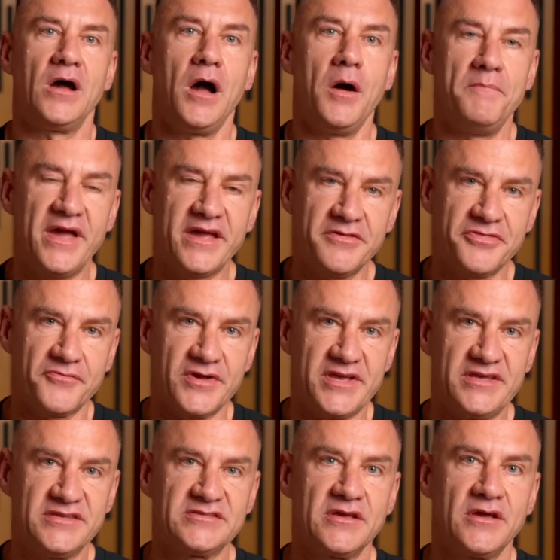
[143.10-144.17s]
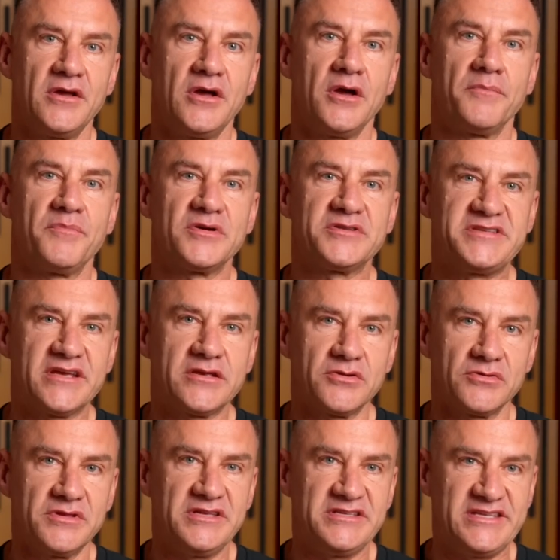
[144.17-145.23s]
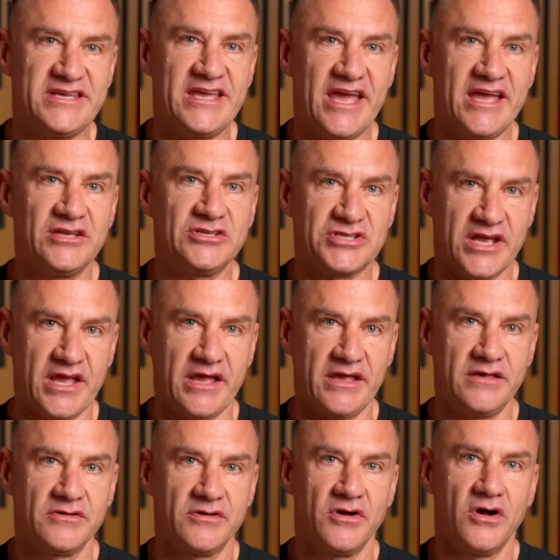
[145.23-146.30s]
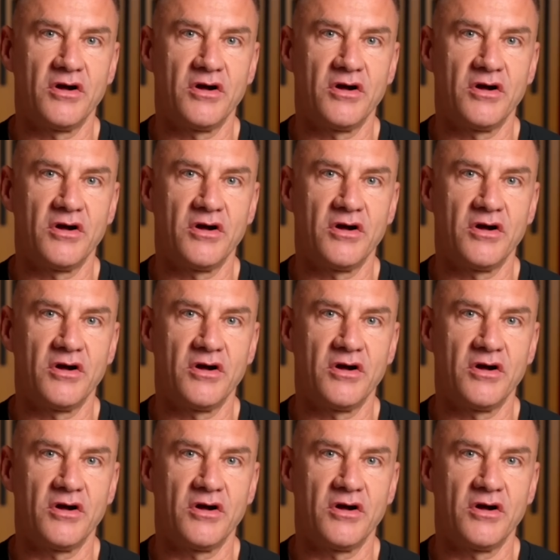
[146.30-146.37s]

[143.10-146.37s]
omega threes, particularly D H A,